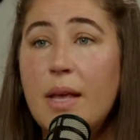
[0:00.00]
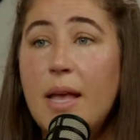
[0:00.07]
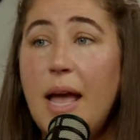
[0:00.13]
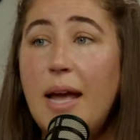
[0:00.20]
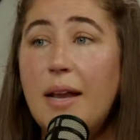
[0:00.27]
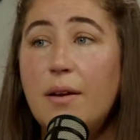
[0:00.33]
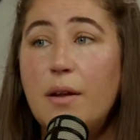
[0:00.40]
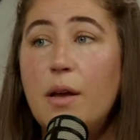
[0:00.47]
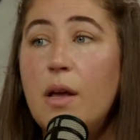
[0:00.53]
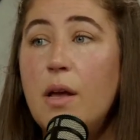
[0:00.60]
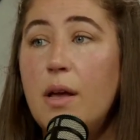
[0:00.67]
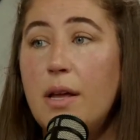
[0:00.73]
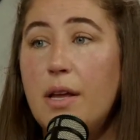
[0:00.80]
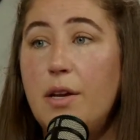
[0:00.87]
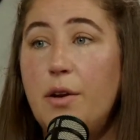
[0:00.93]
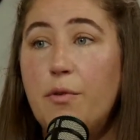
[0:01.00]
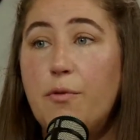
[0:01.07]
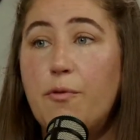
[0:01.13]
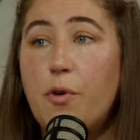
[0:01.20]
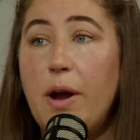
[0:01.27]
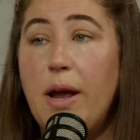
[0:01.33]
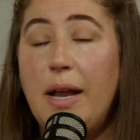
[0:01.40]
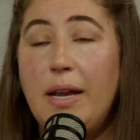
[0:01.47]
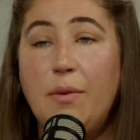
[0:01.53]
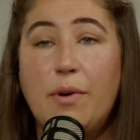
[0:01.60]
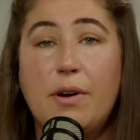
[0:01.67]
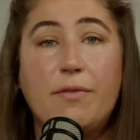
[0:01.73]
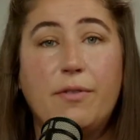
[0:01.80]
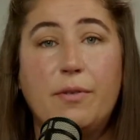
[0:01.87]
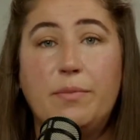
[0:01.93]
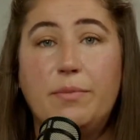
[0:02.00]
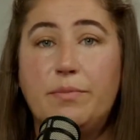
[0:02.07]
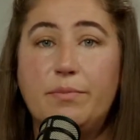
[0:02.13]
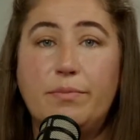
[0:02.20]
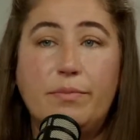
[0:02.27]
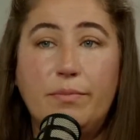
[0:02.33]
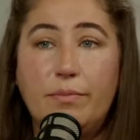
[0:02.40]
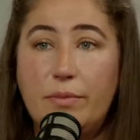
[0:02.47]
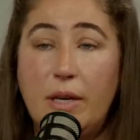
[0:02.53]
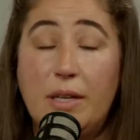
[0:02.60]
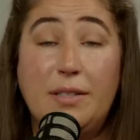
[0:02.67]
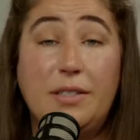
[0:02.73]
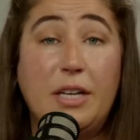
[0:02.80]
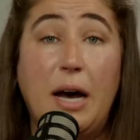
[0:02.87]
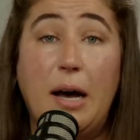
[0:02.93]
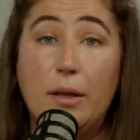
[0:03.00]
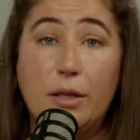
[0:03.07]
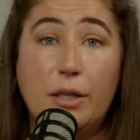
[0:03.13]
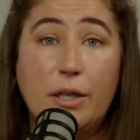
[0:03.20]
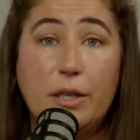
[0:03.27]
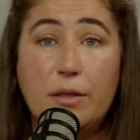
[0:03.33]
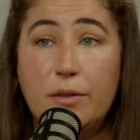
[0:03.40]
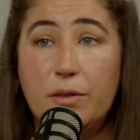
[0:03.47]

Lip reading: And, for anywhere from $1